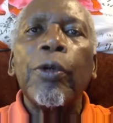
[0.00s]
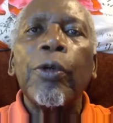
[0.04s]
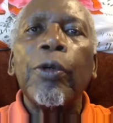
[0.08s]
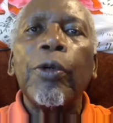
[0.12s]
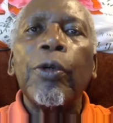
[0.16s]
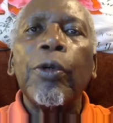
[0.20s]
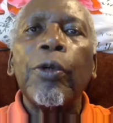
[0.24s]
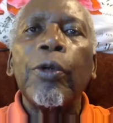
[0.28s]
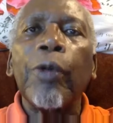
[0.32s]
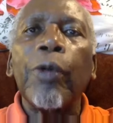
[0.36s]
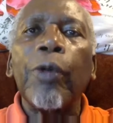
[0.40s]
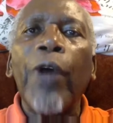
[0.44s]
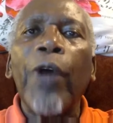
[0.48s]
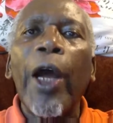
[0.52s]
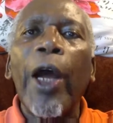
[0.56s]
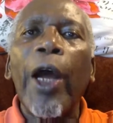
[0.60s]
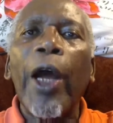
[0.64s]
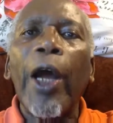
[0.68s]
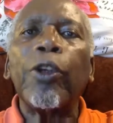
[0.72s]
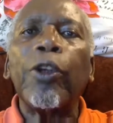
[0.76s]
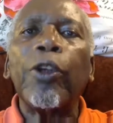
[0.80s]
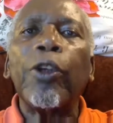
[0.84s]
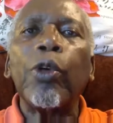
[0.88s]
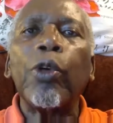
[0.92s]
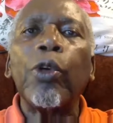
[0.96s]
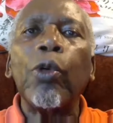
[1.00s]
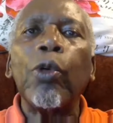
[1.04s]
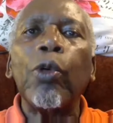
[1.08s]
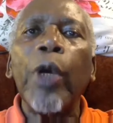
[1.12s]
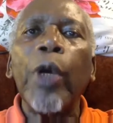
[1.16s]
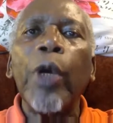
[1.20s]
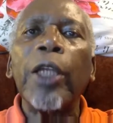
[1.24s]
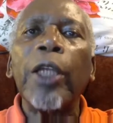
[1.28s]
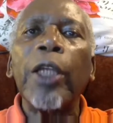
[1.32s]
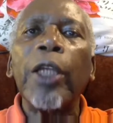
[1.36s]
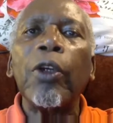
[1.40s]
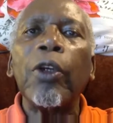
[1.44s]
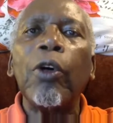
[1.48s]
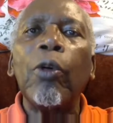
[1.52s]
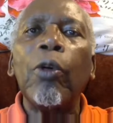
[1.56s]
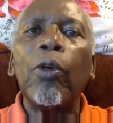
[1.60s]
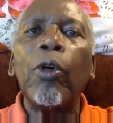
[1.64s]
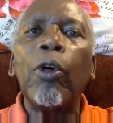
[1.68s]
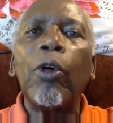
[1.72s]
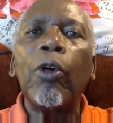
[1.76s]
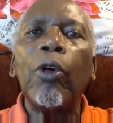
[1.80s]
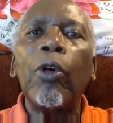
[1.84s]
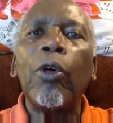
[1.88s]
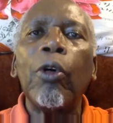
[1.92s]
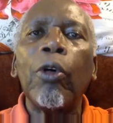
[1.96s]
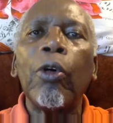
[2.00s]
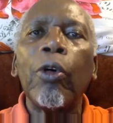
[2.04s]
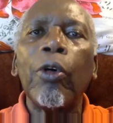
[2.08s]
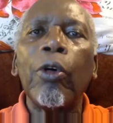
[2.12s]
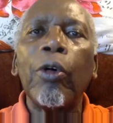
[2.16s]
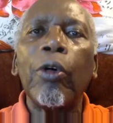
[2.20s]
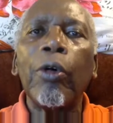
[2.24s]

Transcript: to wait no more,